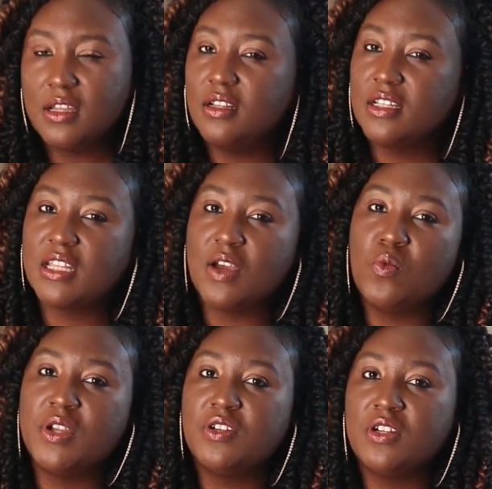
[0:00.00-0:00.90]
Looks like
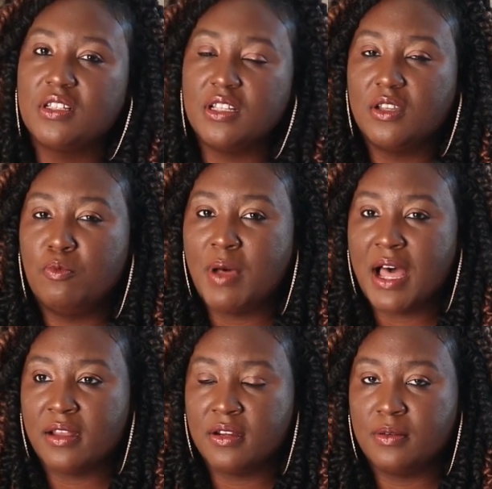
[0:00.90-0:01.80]
Winter is a little
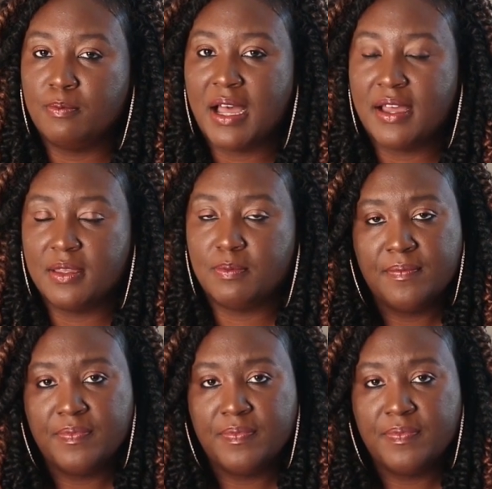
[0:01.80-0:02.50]
bothered by